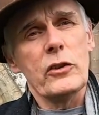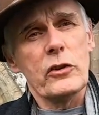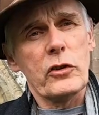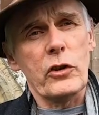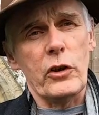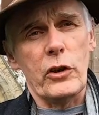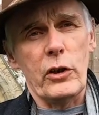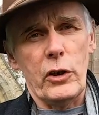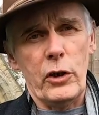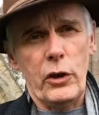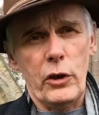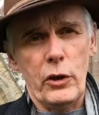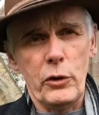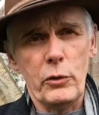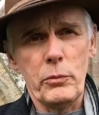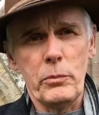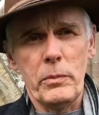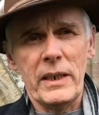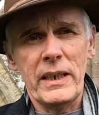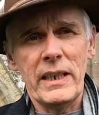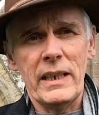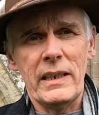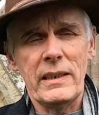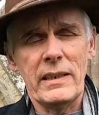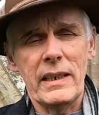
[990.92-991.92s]
to
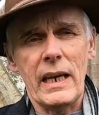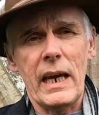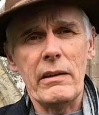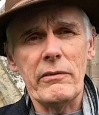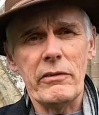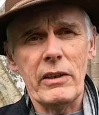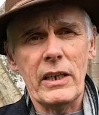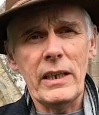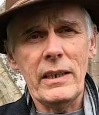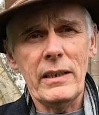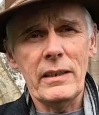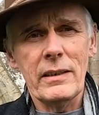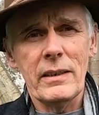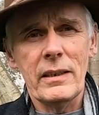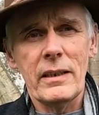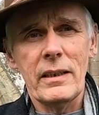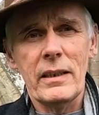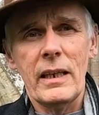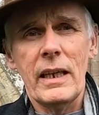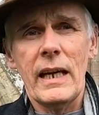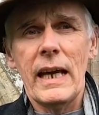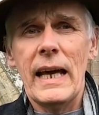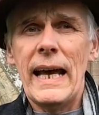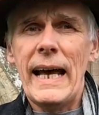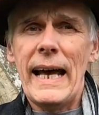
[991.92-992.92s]
human endeavour
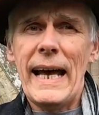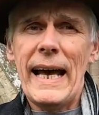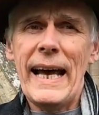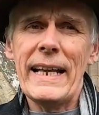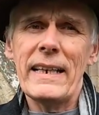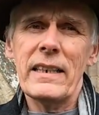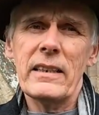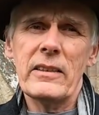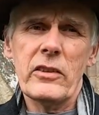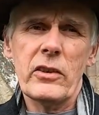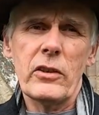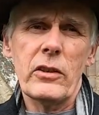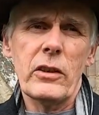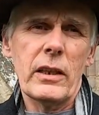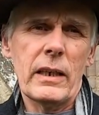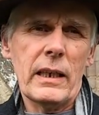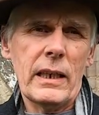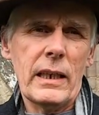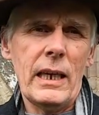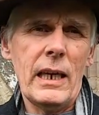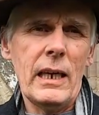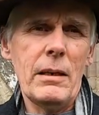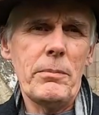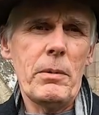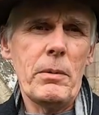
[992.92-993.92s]
and to the
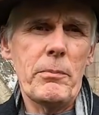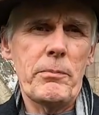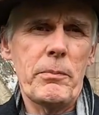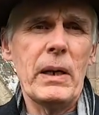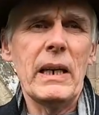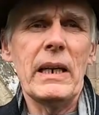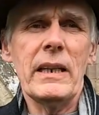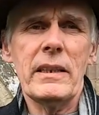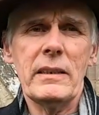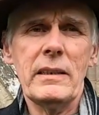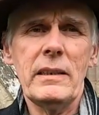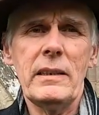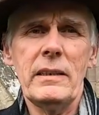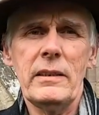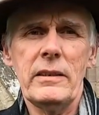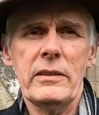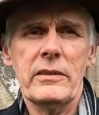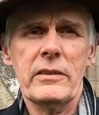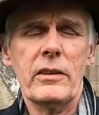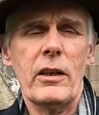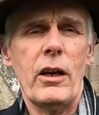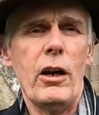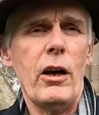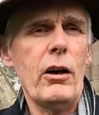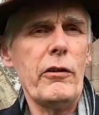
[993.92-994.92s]

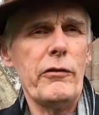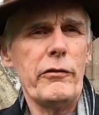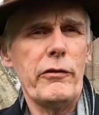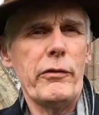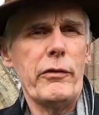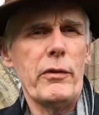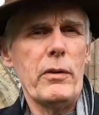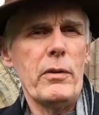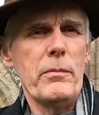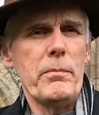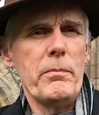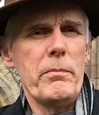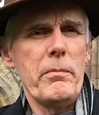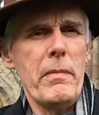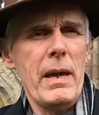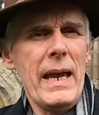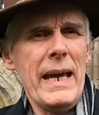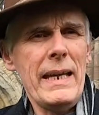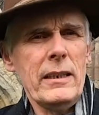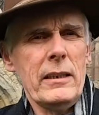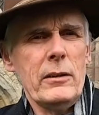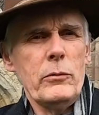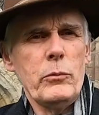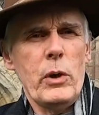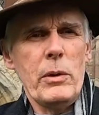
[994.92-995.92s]
capabilities of
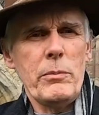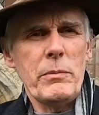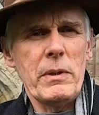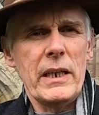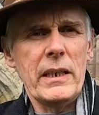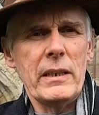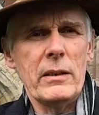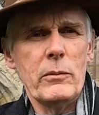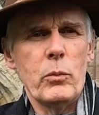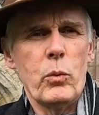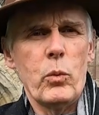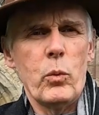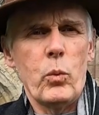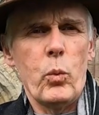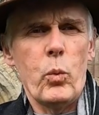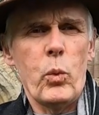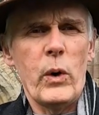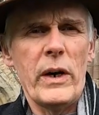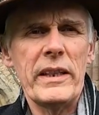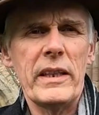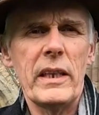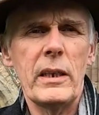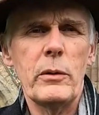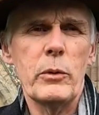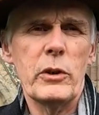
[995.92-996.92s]
men and women
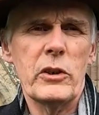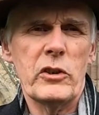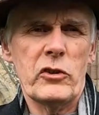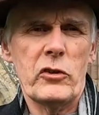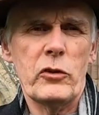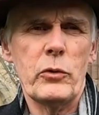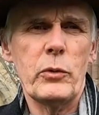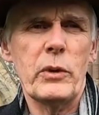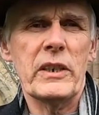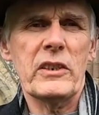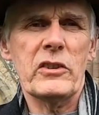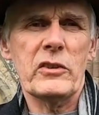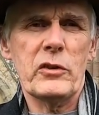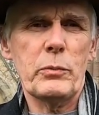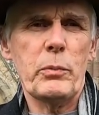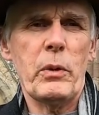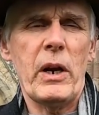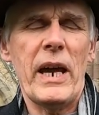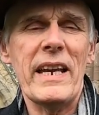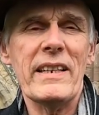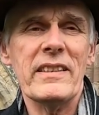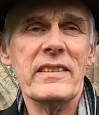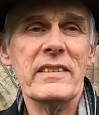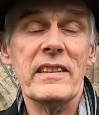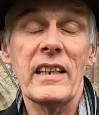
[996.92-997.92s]
when they wish to
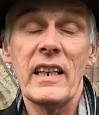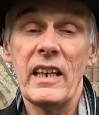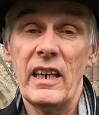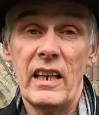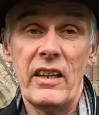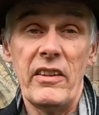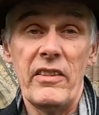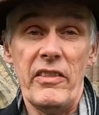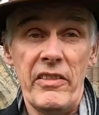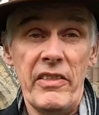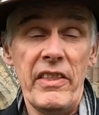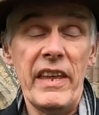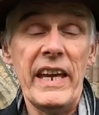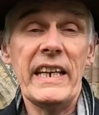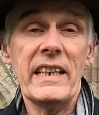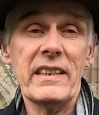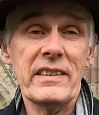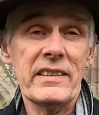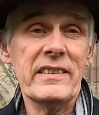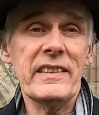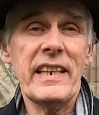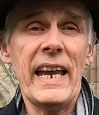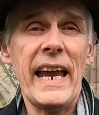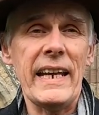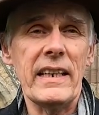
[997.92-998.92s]
express their
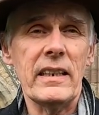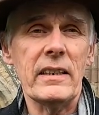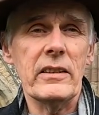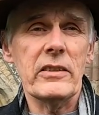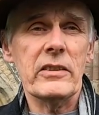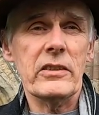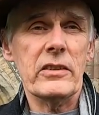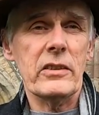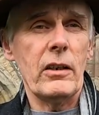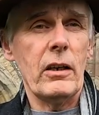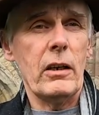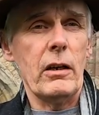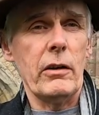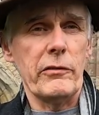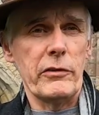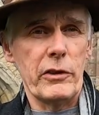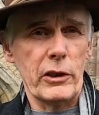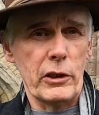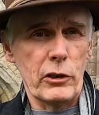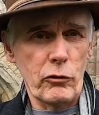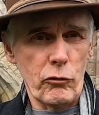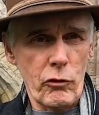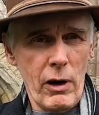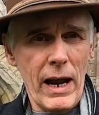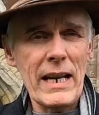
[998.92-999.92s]
sense of the
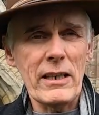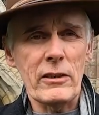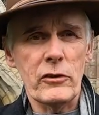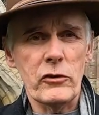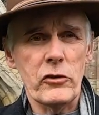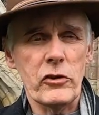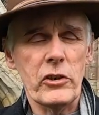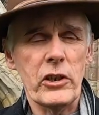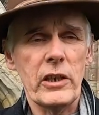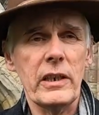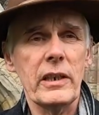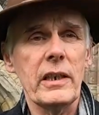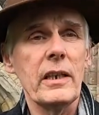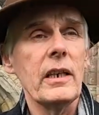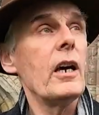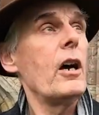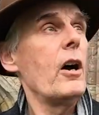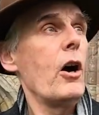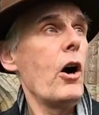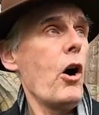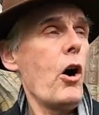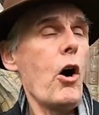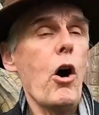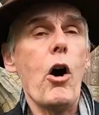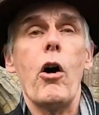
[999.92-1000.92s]
grandeur
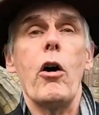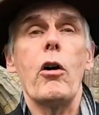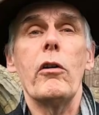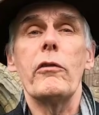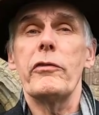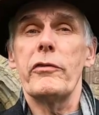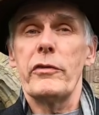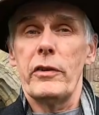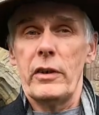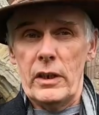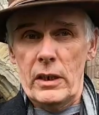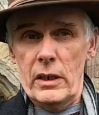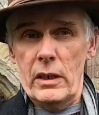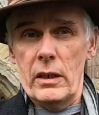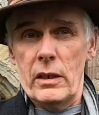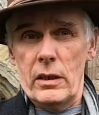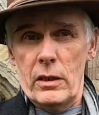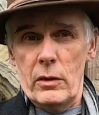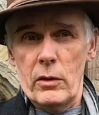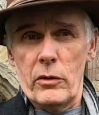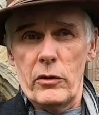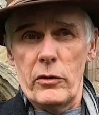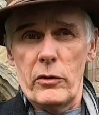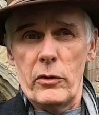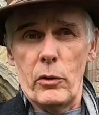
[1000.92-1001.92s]
of
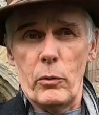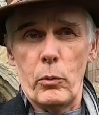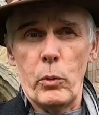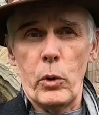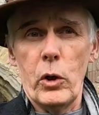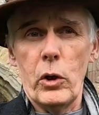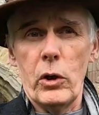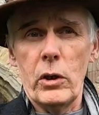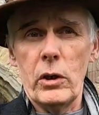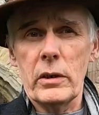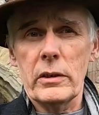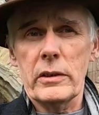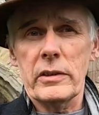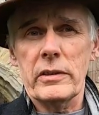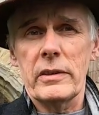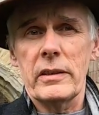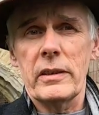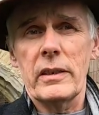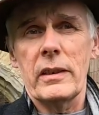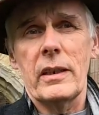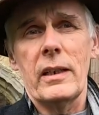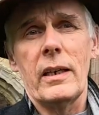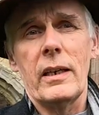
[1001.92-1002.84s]
the world,